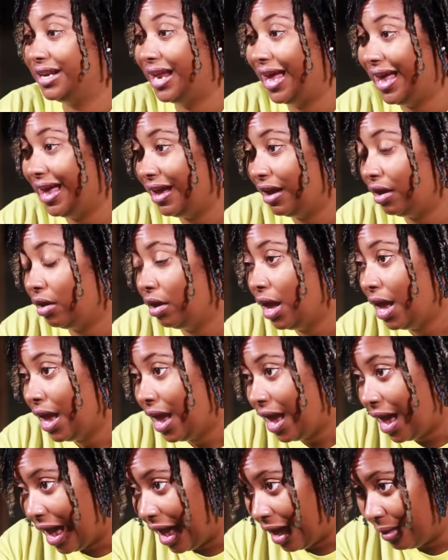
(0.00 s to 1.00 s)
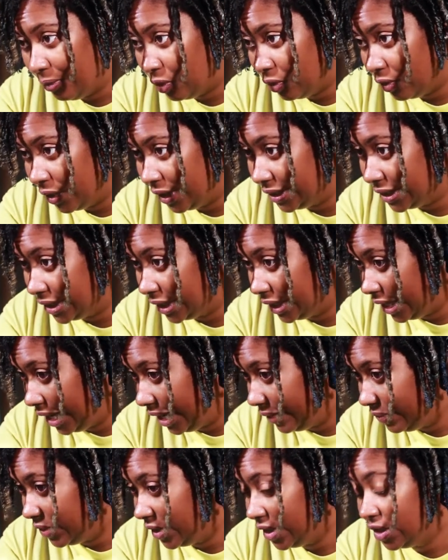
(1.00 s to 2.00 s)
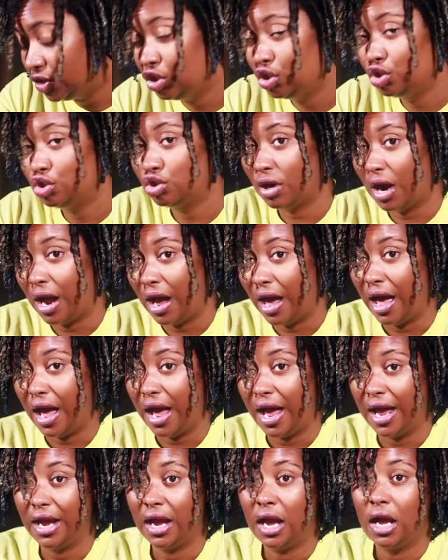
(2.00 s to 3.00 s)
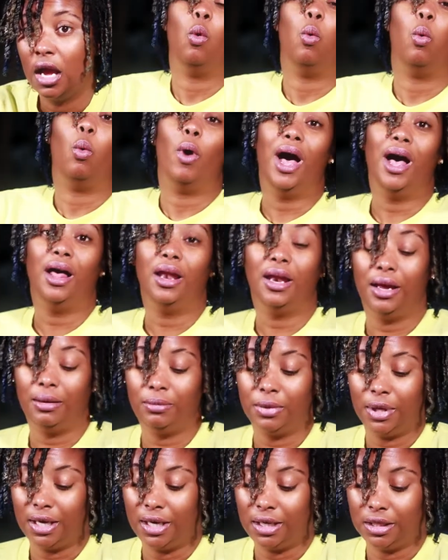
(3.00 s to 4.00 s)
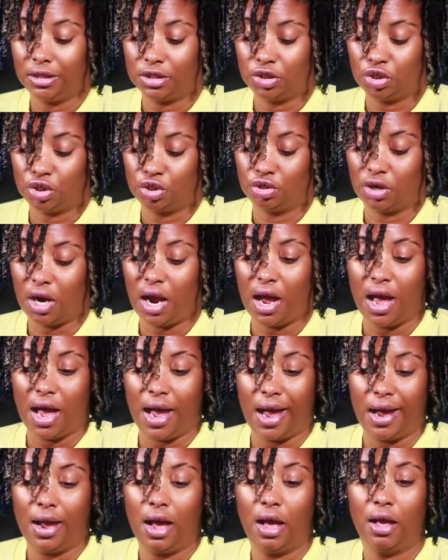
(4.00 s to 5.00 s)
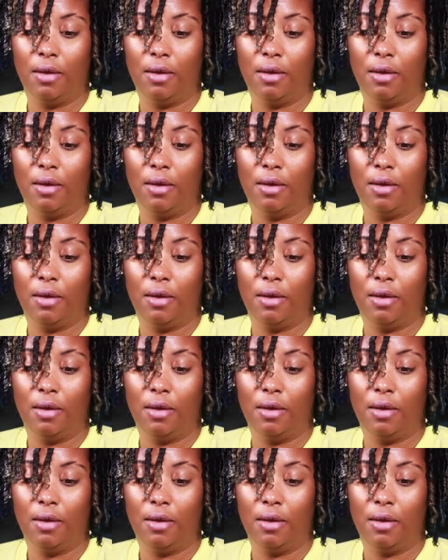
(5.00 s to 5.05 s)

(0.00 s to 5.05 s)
now I'm going to let this dry. While I'm letting this dry,